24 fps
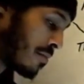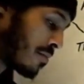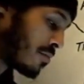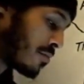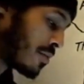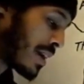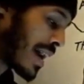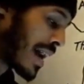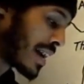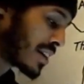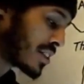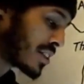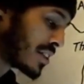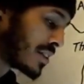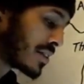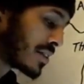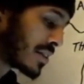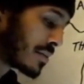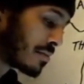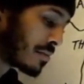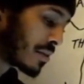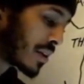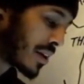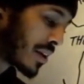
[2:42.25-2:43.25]
Reactions
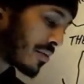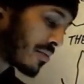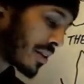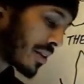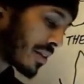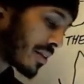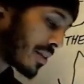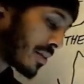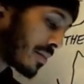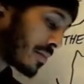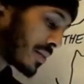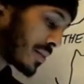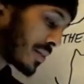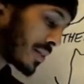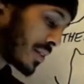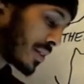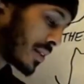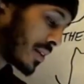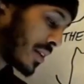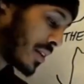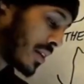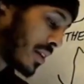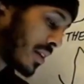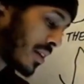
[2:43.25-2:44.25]
and blood rhythms,
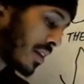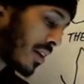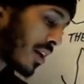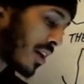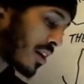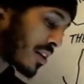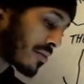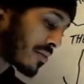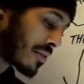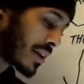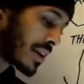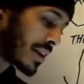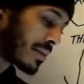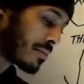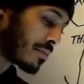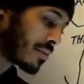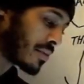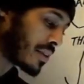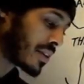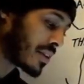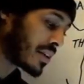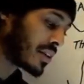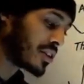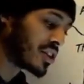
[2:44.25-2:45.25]
heart rate and
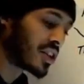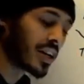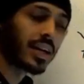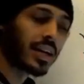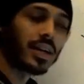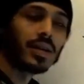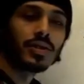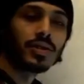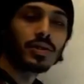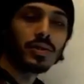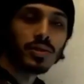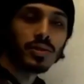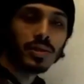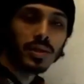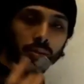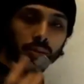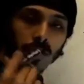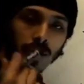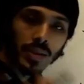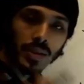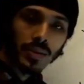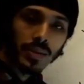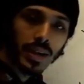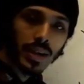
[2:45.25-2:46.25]
breathing change usually
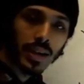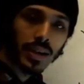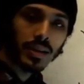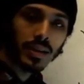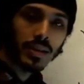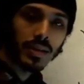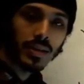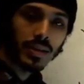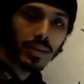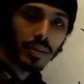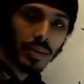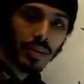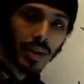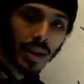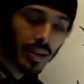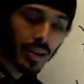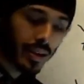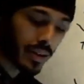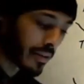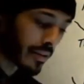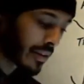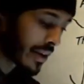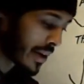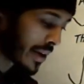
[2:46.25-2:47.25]
when you hit the
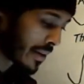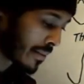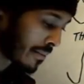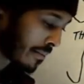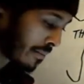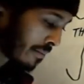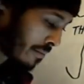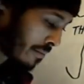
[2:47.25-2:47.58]
theta, right?